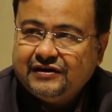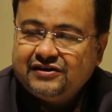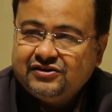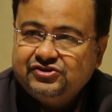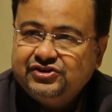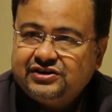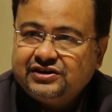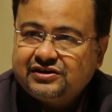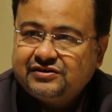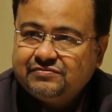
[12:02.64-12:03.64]

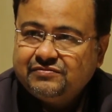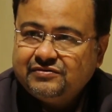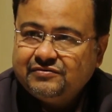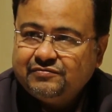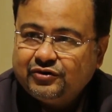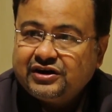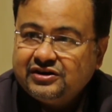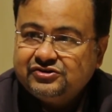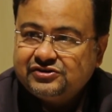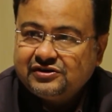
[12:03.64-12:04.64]
energetic
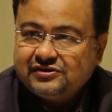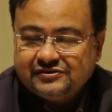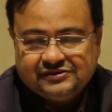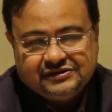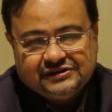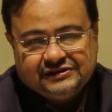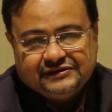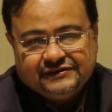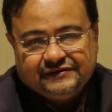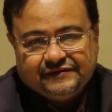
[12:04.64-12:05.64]
potential,
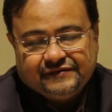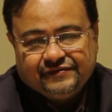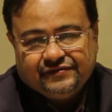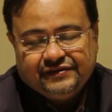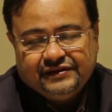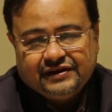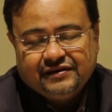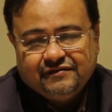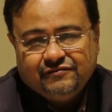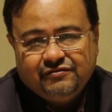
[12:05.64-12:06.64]

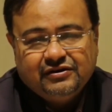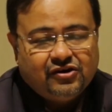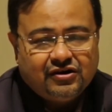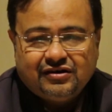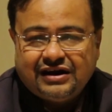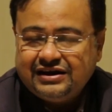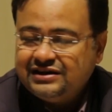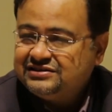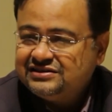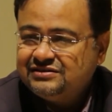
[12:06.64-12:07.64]
then we will not write
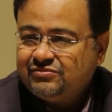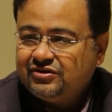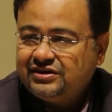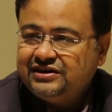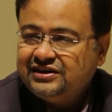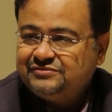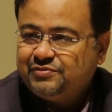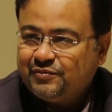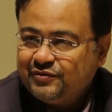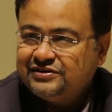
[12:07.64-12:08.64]
essays about India's
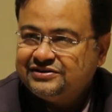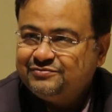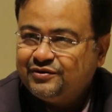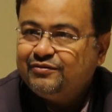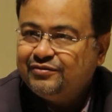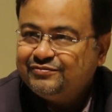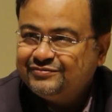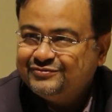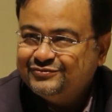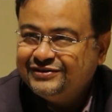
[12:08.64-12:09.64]
population problem.
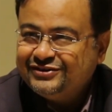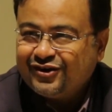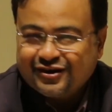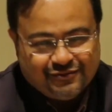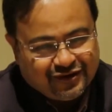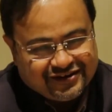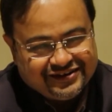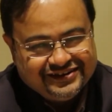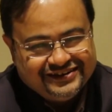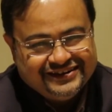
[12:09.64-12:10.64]
We'll talk
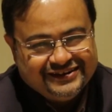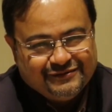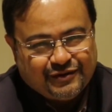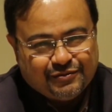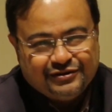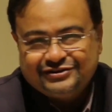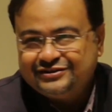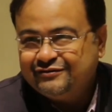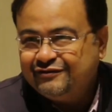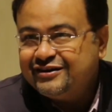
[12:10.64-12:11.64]
about
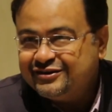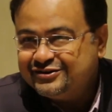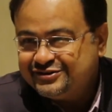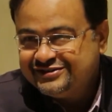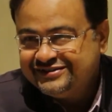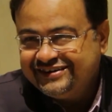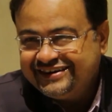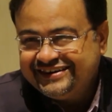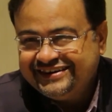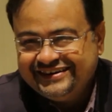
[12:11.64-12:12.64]
population advantage,
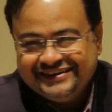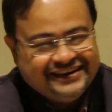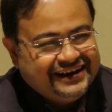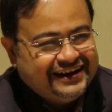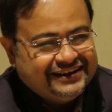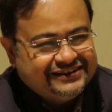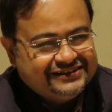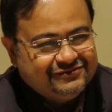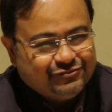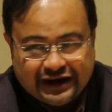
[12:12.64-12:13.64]
right?
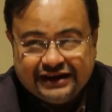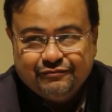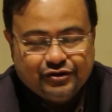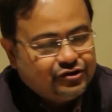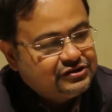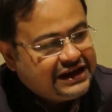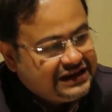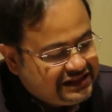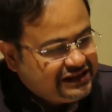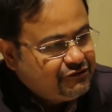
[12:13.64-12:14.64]
And why? Because
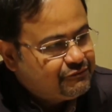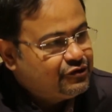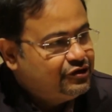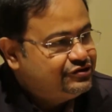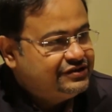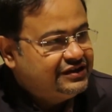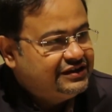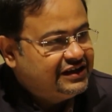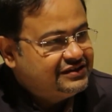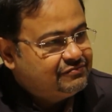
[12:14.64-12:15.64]
anything you produce in
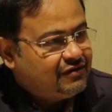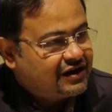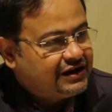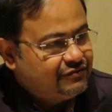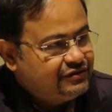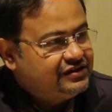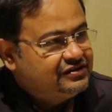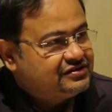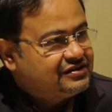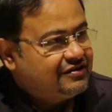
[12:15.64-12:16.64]
India has a market
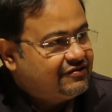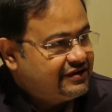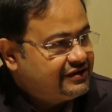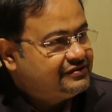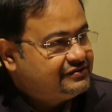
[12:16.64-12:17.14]
within this country